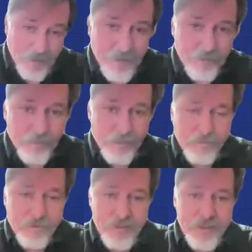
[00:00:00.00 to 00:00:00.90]
that's cool in
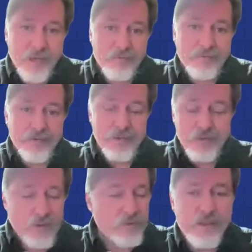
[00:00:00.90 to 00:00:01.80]
and of itself, is
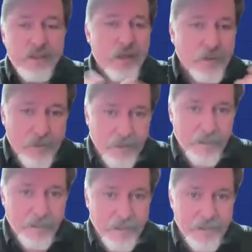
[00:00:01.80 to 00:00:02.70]
you don't need to know anything
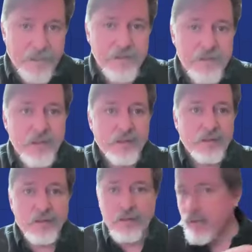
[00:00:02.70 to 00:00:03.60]
about Linux.
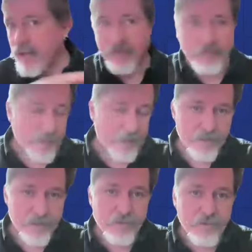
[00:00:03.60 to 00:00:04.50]
You don't have to
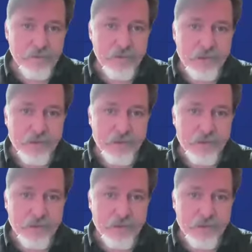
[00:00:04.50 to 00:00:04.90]
manage those